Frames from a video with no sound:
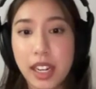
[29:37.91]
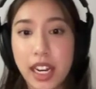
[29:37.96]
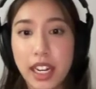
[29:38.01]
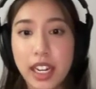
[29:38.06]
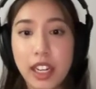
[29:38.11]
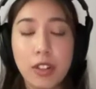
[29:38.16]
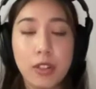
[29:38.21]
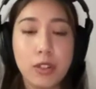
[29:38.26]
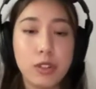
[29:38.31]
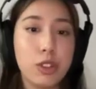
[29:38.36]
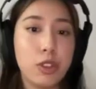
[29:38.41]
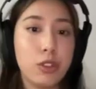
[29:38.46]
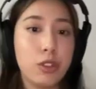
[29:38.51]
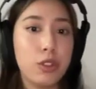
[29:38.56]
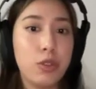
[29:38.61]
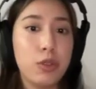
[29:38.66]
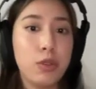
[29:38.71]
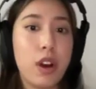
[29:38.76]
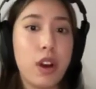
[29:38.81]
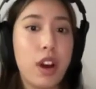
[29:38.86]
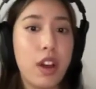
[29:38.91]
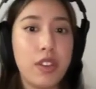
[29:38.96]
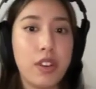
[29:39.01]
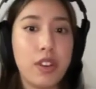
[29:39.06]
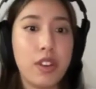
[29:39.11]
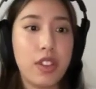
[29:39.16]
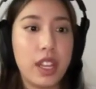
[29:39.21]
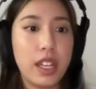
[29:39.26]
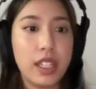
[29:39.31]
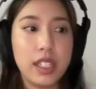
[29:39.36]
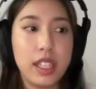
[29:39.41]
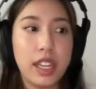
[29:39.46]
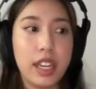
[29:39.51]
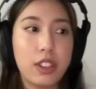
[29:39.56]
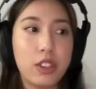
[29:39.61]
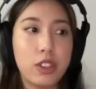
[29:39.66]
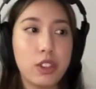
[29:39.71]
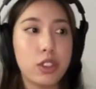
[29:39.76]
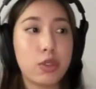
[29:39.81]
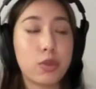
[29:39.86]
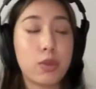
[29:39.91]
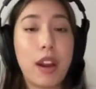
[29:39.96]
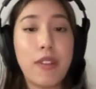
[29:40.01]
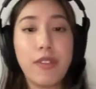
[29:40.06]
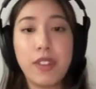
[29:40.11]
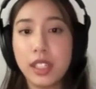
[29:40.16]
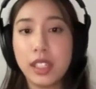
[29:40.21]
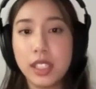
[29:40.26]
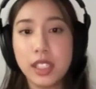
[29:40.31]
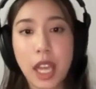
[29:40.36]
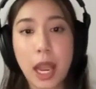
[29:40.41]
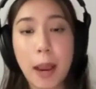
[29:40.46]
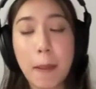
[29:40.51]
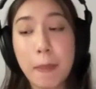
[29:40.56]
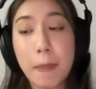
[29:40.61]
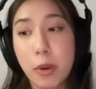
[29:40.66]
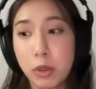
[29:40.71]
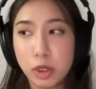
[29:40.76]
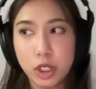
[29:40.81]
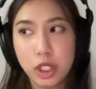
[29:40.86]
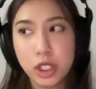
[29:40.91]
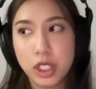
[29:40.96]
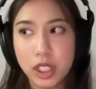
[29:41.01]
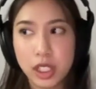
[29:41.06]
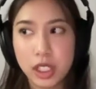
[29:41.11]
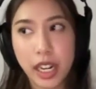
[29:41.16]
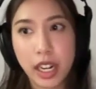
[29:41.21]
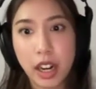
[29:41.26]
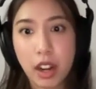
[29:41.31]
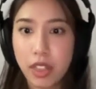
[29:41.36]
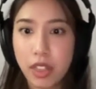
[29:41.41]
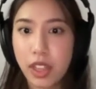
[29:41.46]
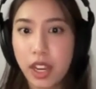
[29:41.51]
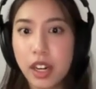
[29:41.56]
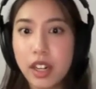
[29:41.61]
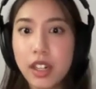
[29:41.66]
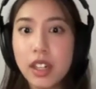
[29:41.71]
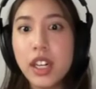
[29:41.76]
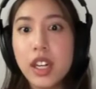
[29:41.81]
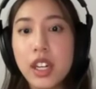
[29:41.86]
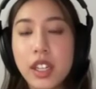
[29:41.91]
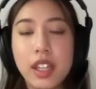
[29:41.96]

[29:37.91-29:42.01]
I can also do other things like just graphic design, poster design on there,